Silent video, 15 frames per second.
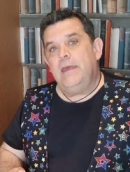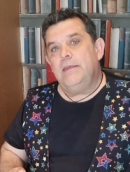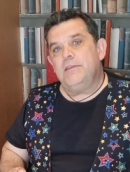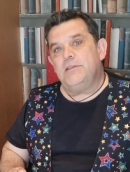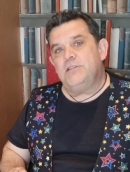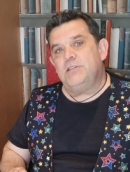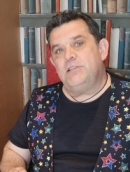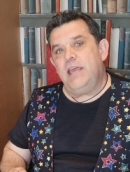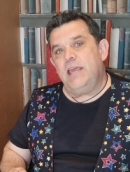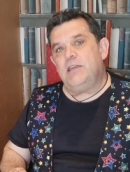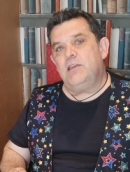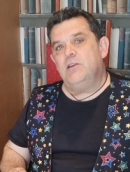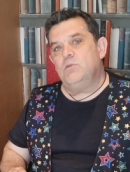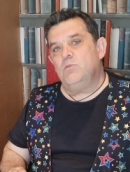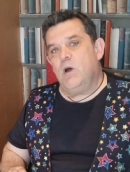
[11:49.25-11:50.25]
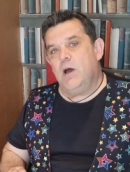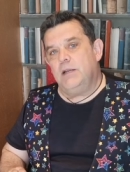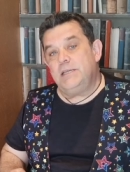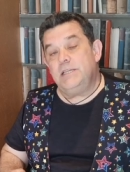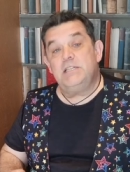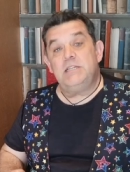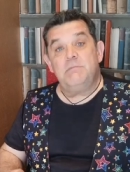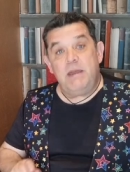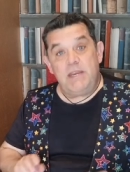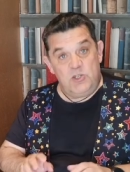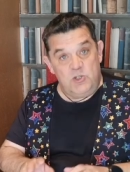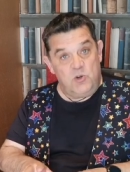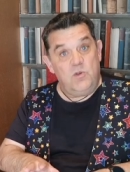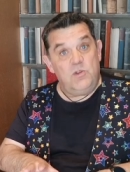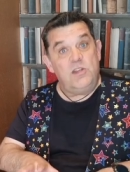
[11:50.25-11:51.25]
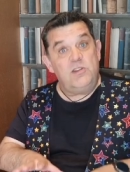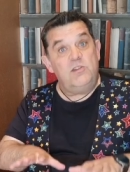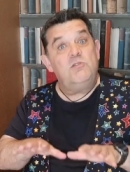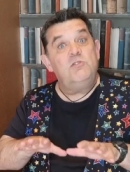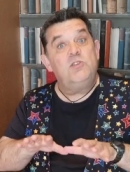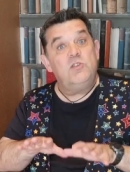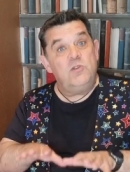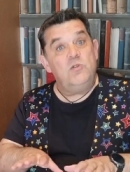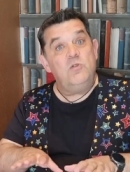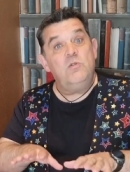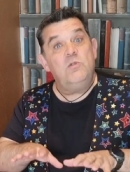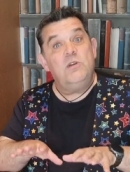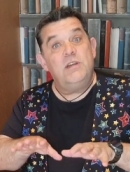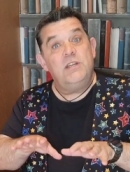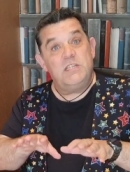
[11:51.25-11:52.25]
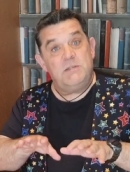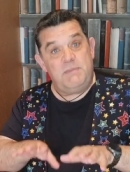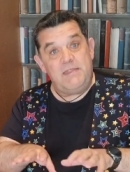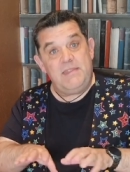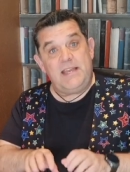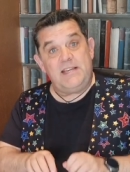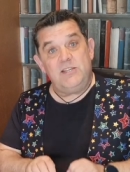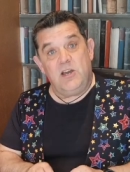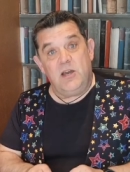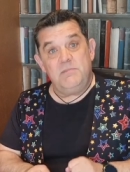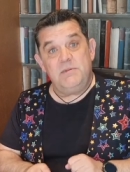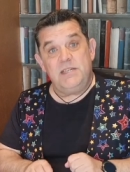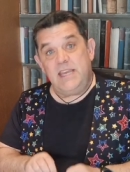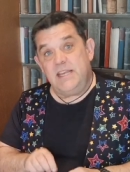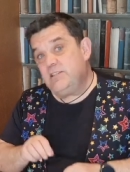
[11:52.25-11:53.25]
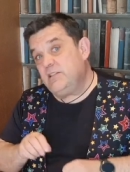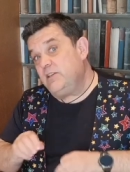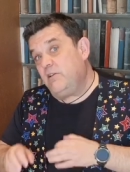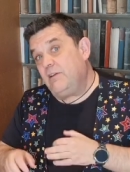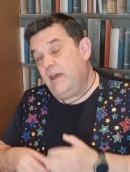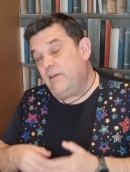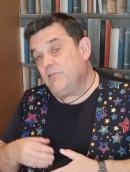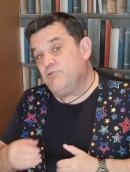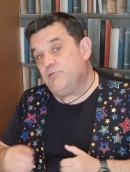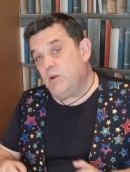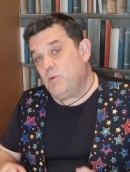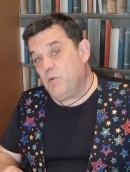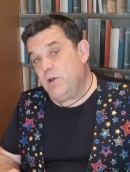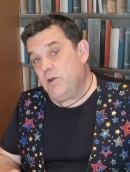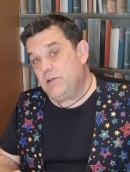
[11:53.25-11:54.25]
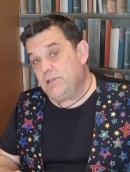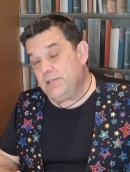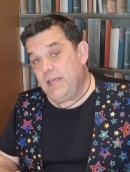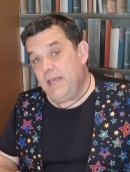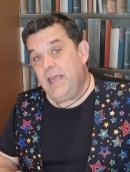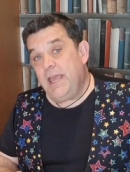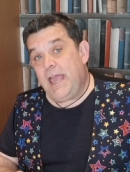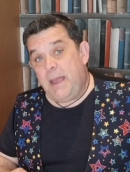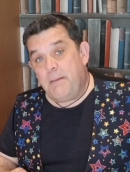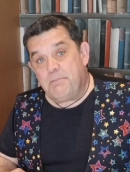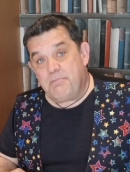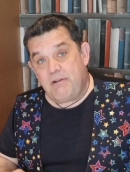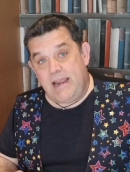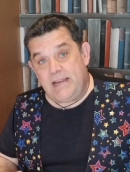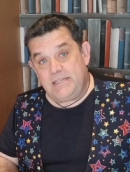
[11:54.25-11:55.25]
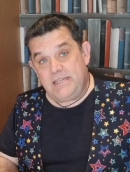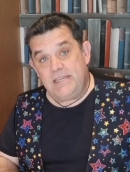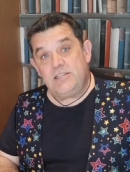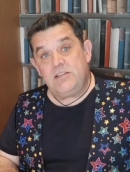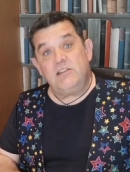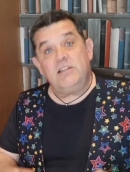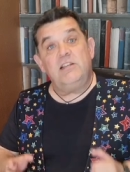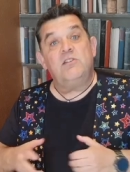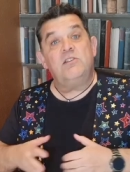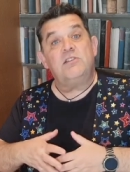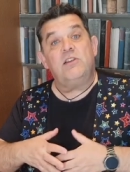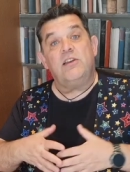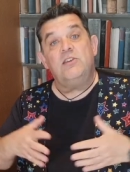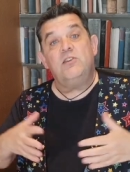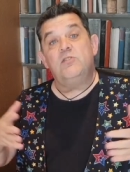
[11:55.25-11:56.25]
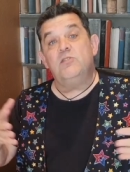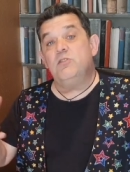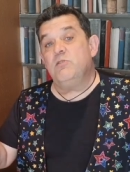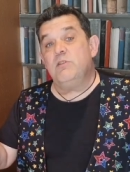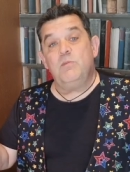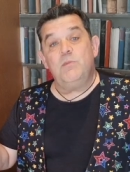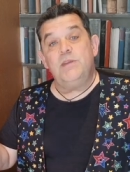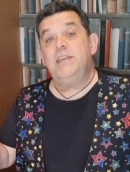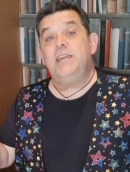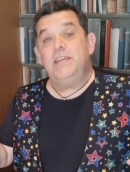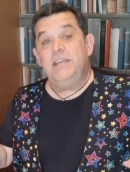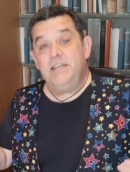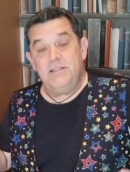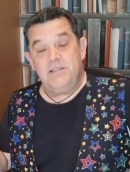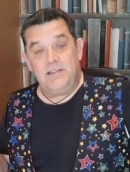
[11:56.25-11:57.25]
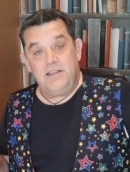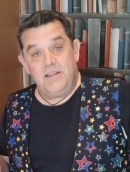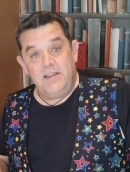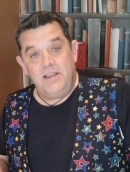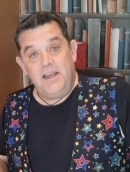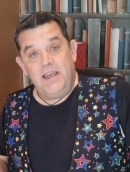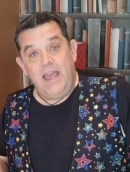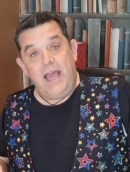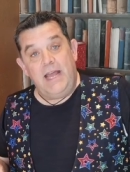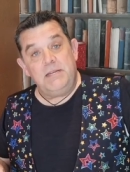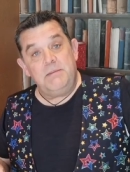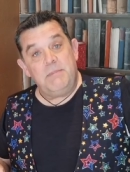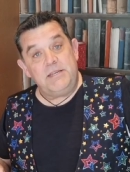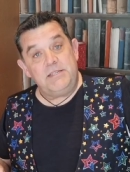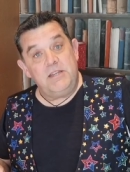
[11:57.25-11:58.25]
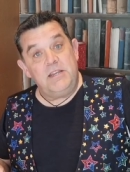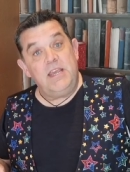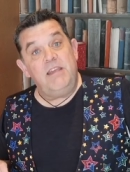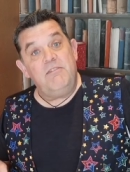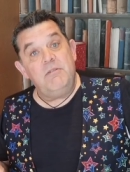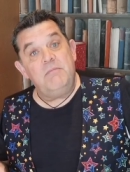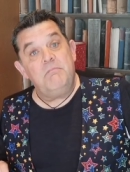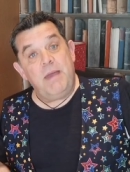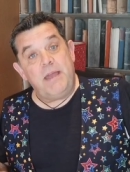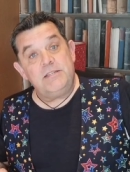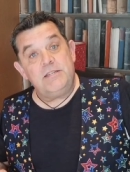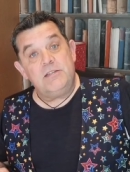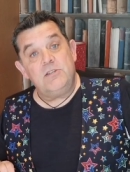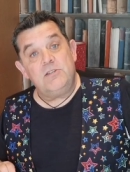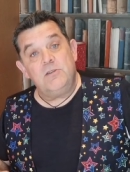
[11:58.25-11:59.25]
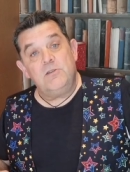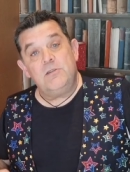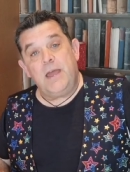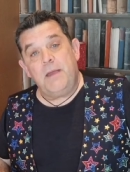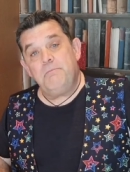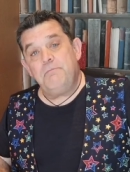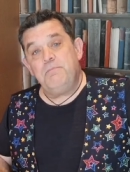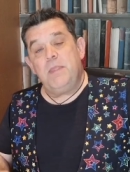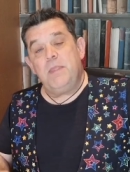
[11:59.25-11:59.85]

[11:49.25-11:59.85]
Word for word: The second one is to make sure that you do spend that time to get to know how the trick works and practice so that it looks like you can do it with ease and it makes it even better to do that.